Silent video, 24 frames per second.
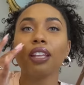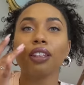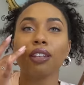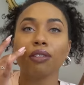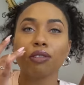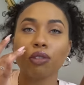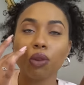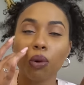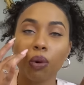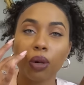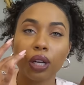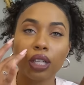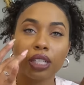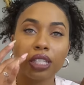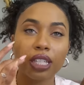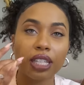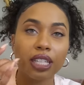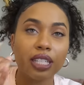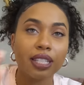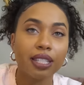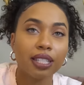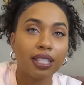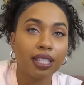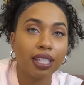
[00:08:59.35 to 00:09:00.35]
And those
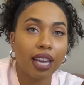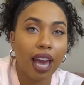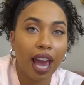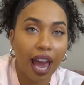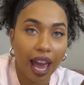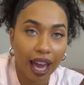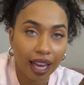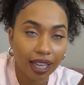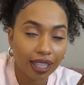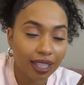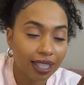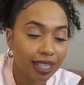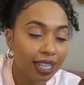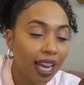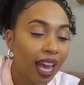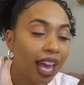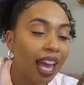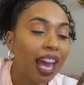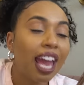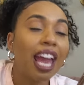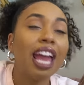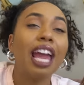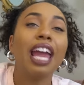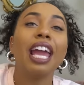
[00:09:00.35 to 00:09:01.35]
quarantine snacks,
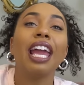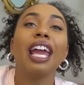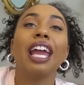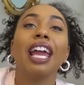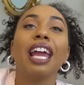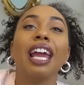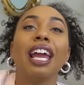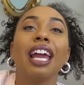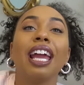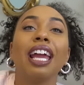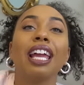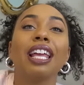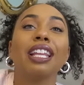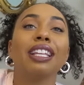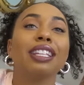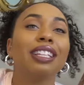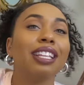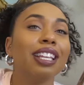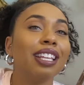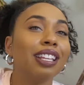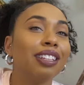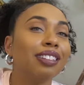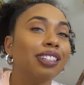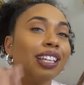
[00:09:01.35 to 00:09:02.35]

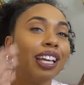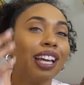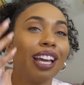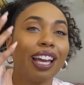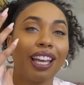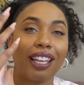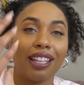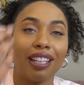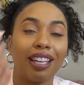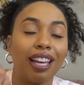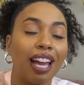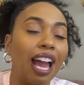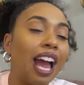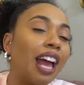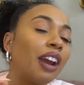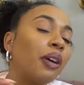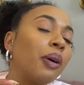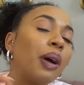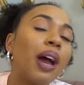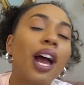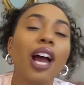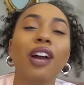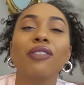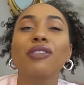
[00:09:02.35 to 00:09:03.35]
and yeah, I
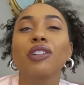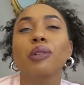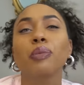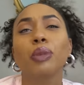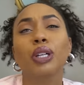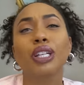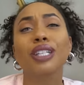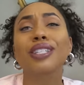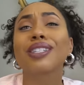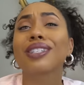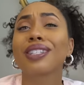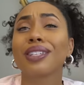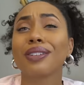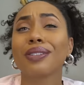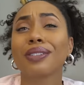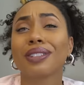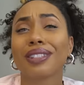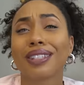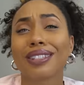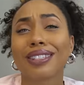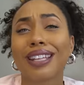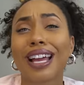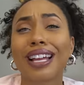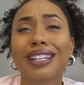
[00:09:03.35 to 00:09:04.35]
don't have any more
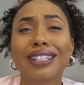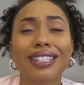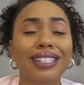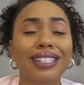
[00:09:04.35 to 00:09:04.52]
excuses. I